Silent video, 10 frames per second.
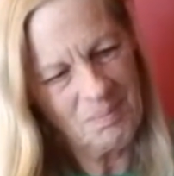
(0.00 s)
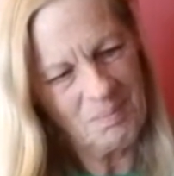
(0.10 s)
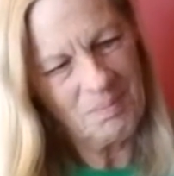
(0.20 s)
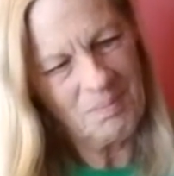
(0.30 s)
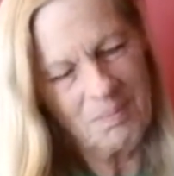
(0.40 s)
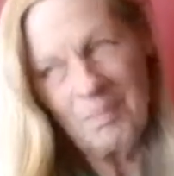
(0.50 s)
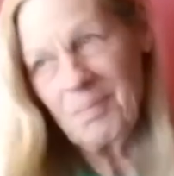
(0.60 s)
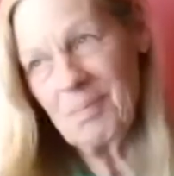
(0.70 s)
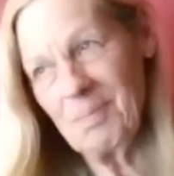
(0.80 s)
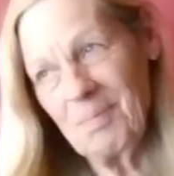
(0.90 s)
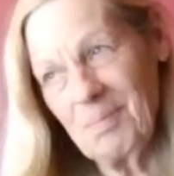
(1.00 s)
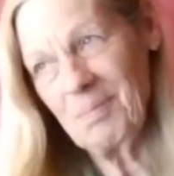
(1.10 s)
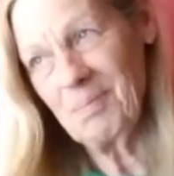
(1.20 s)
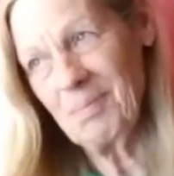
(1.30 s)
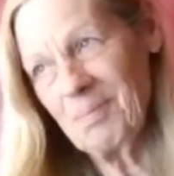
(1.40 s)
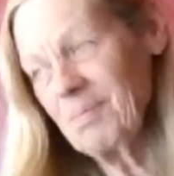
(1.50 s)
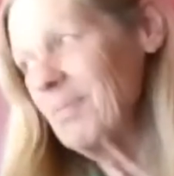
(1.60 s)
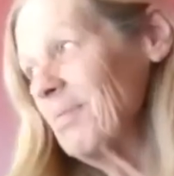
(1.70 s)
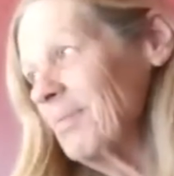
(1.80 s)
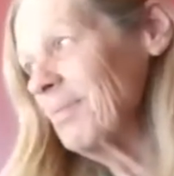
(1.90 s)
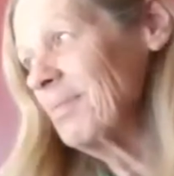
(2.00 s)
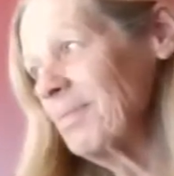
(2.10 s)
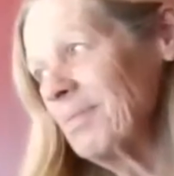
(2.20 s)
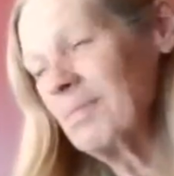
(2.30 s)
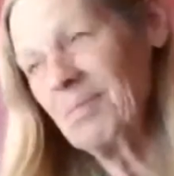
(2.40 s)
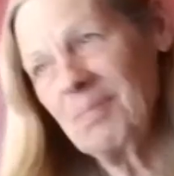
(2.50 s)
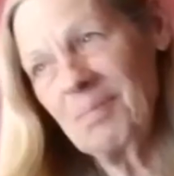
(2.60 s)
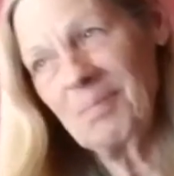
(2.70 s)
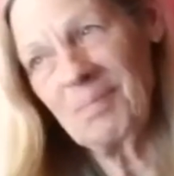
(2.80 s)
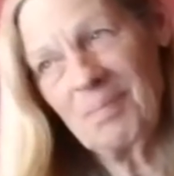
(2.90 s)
He doesn't like to come off of her to me or anything like